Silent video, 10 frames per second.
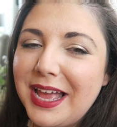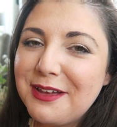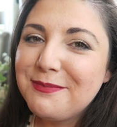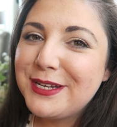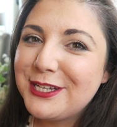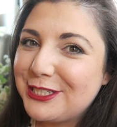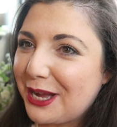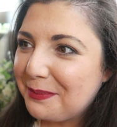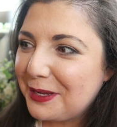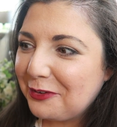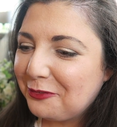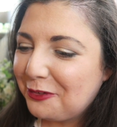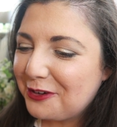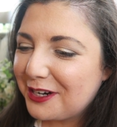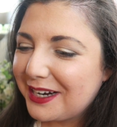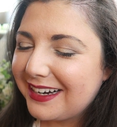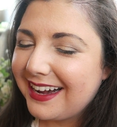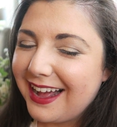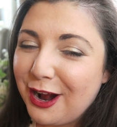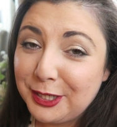I have been shopping
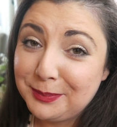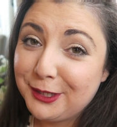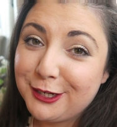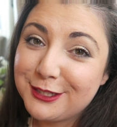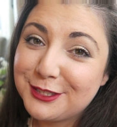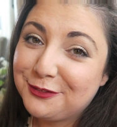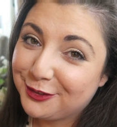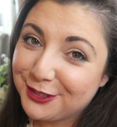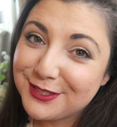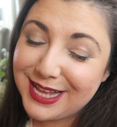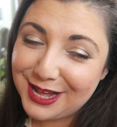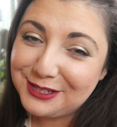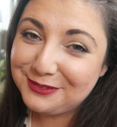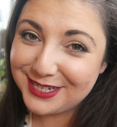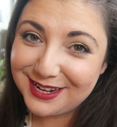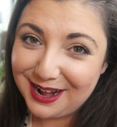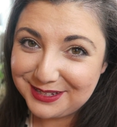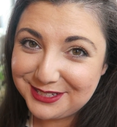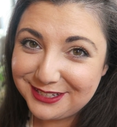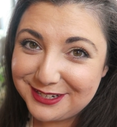for Harper's first Halloween
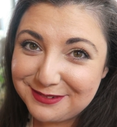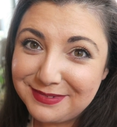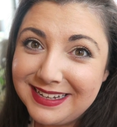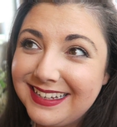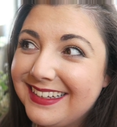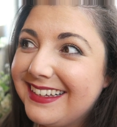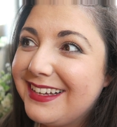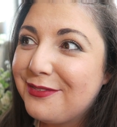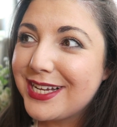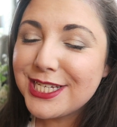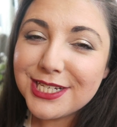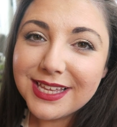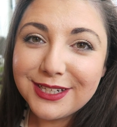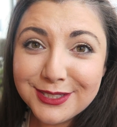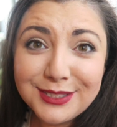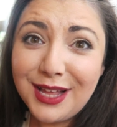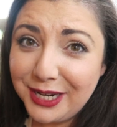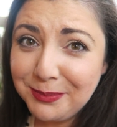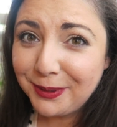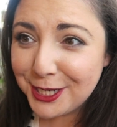costume which there's a
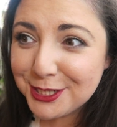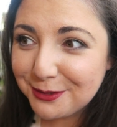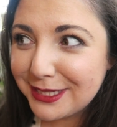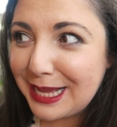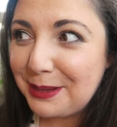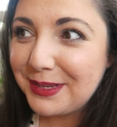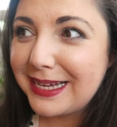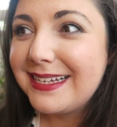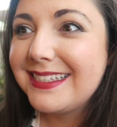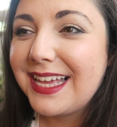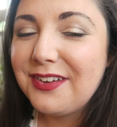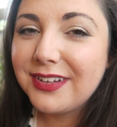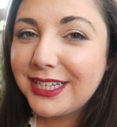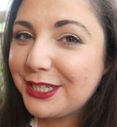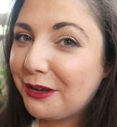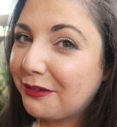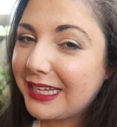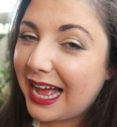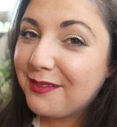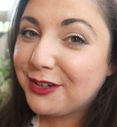lot of pressure with that because I feel like you
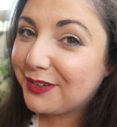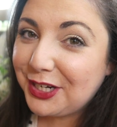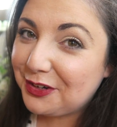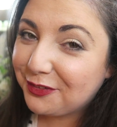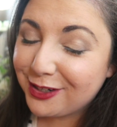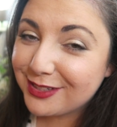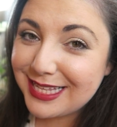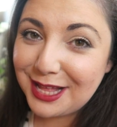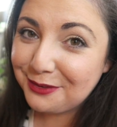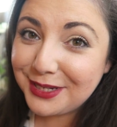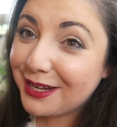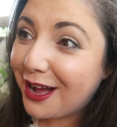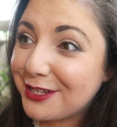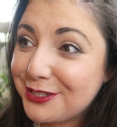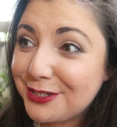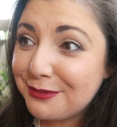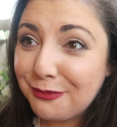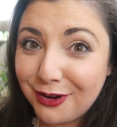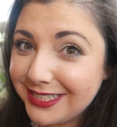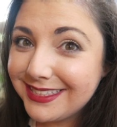only have your very first Halloween costume
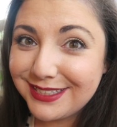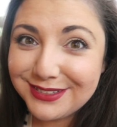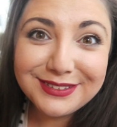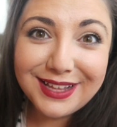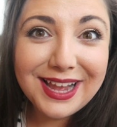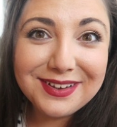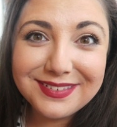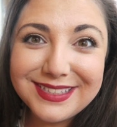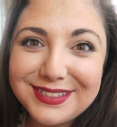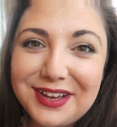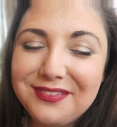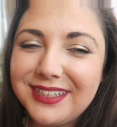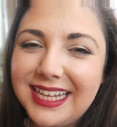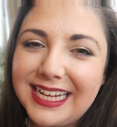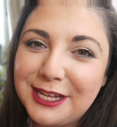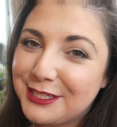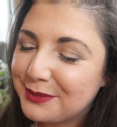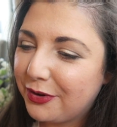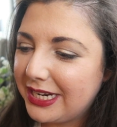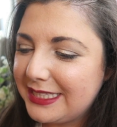once in your life and so I feel like I
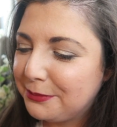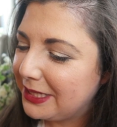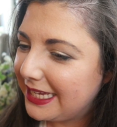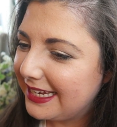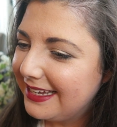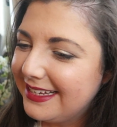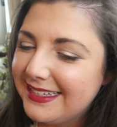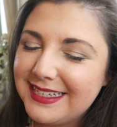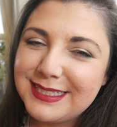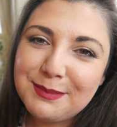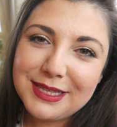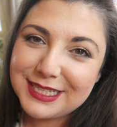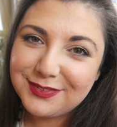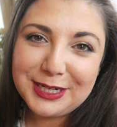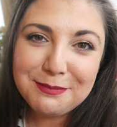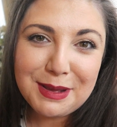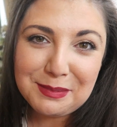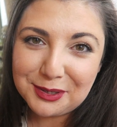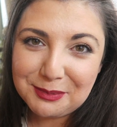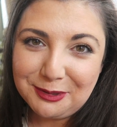just want it to be something that's very
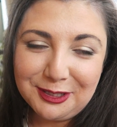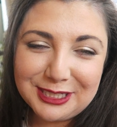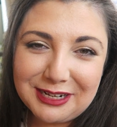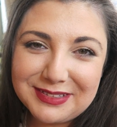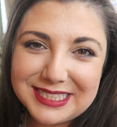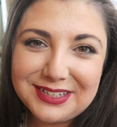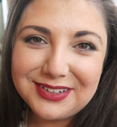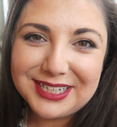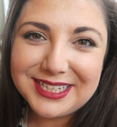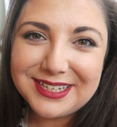memorable and obviously very